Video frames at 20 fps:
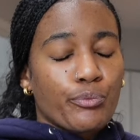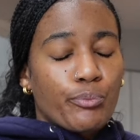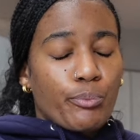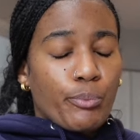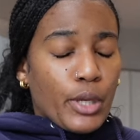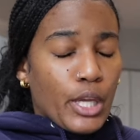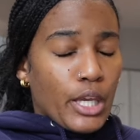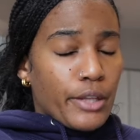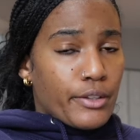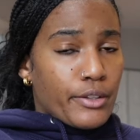
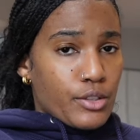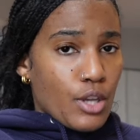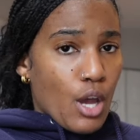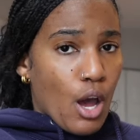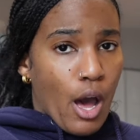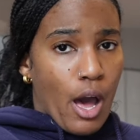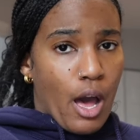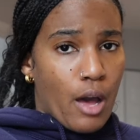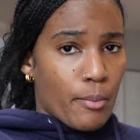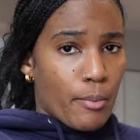being in this
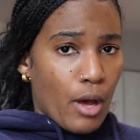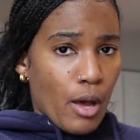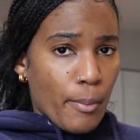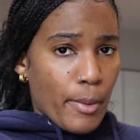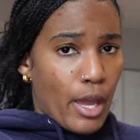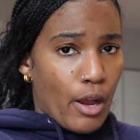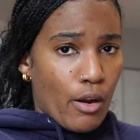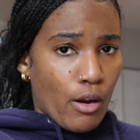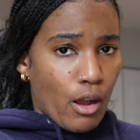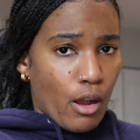hot mom
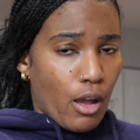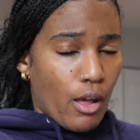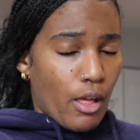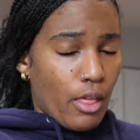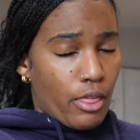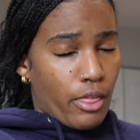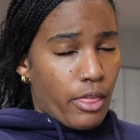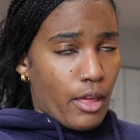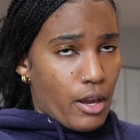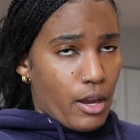era
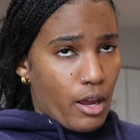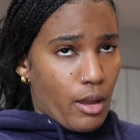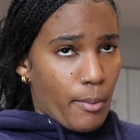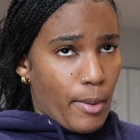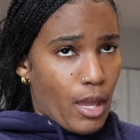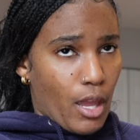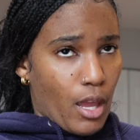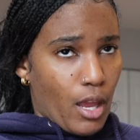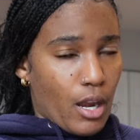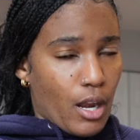that I'm
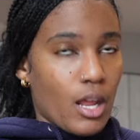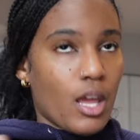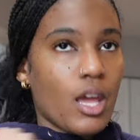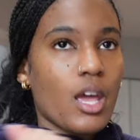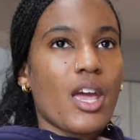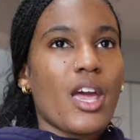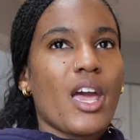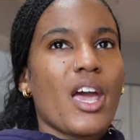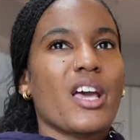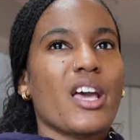in
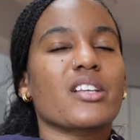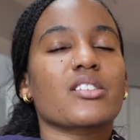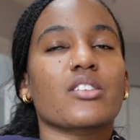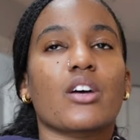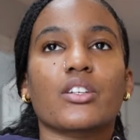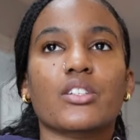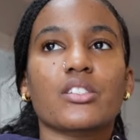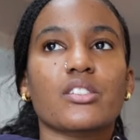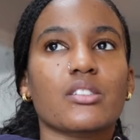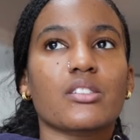is
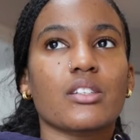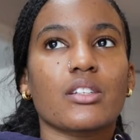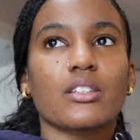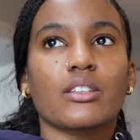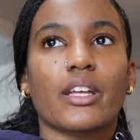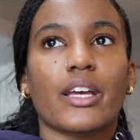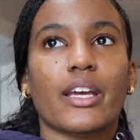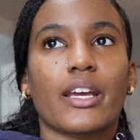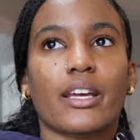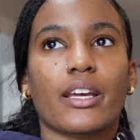honestly
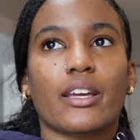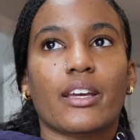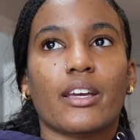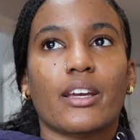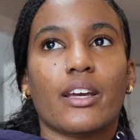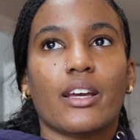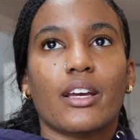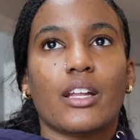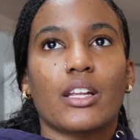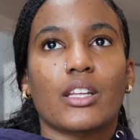like
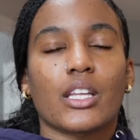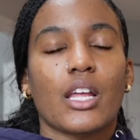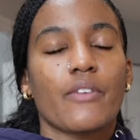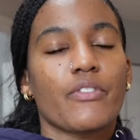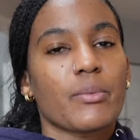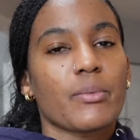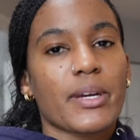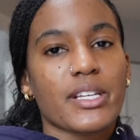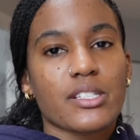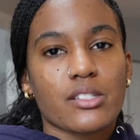
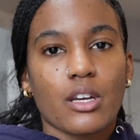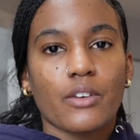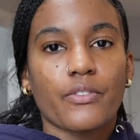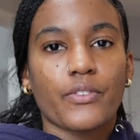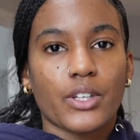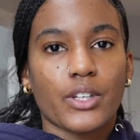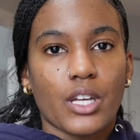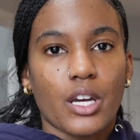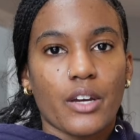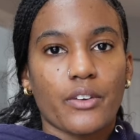loving myself
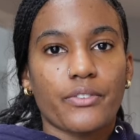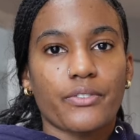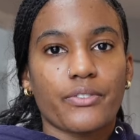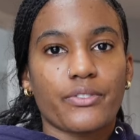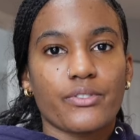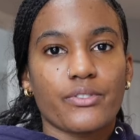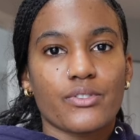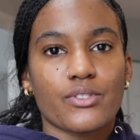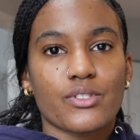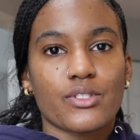enough
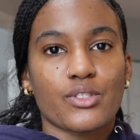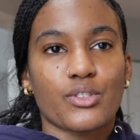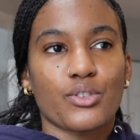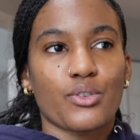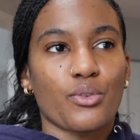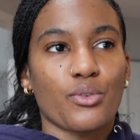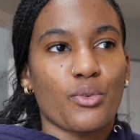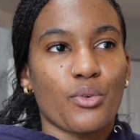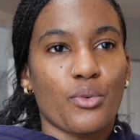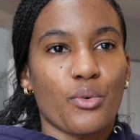
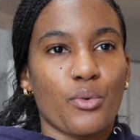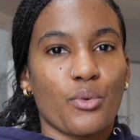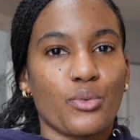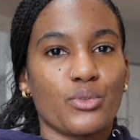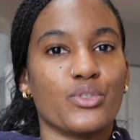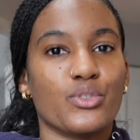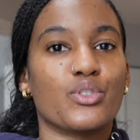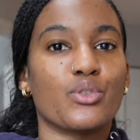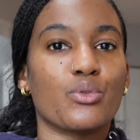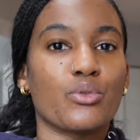to
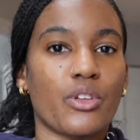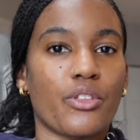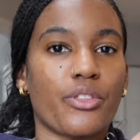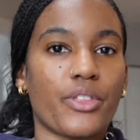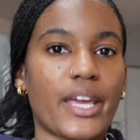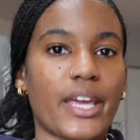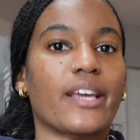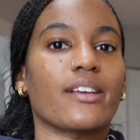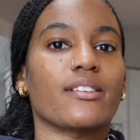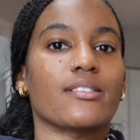do the
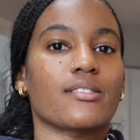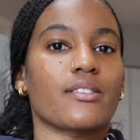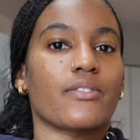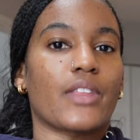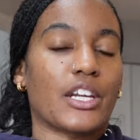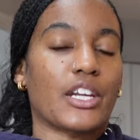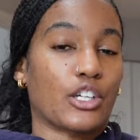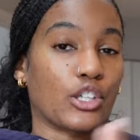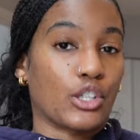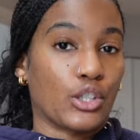things
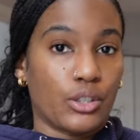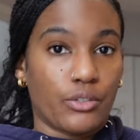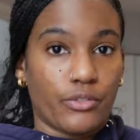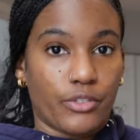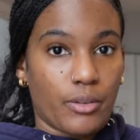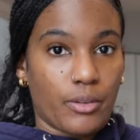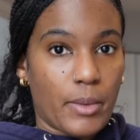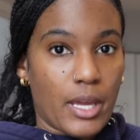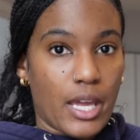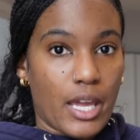that are good
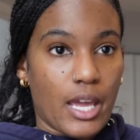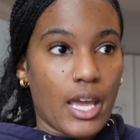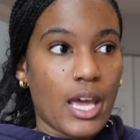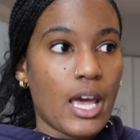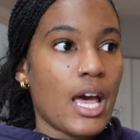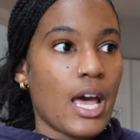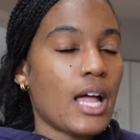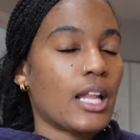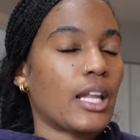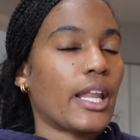for me.
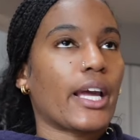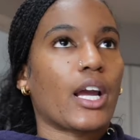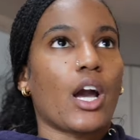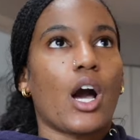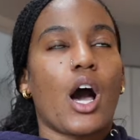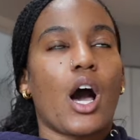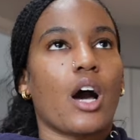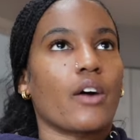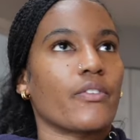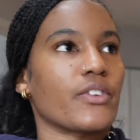Like
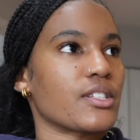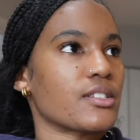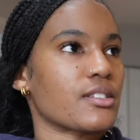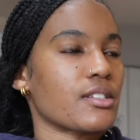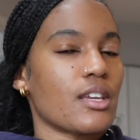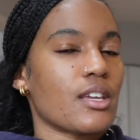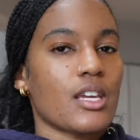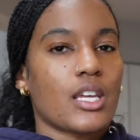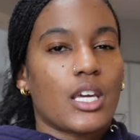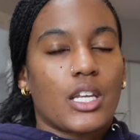
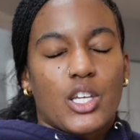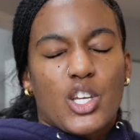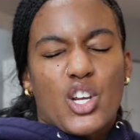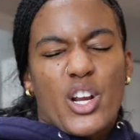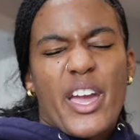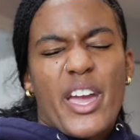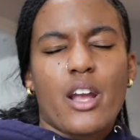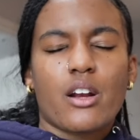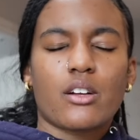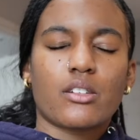obviously getting your
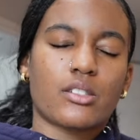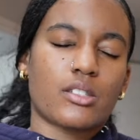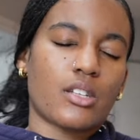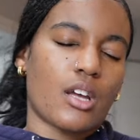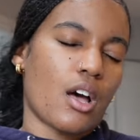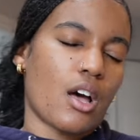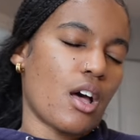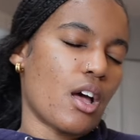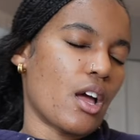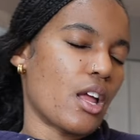hair
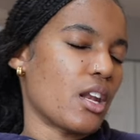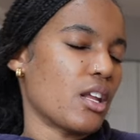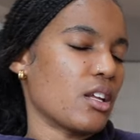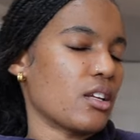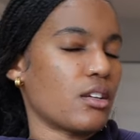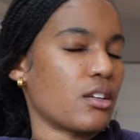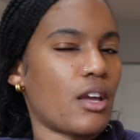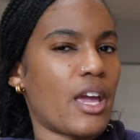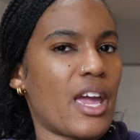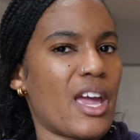done,
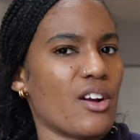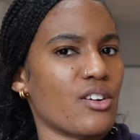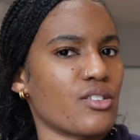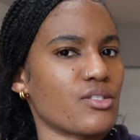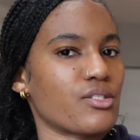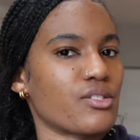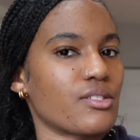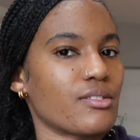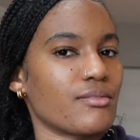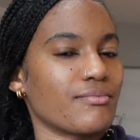
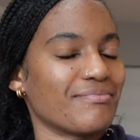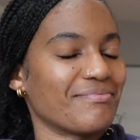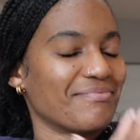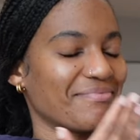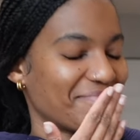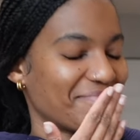nails,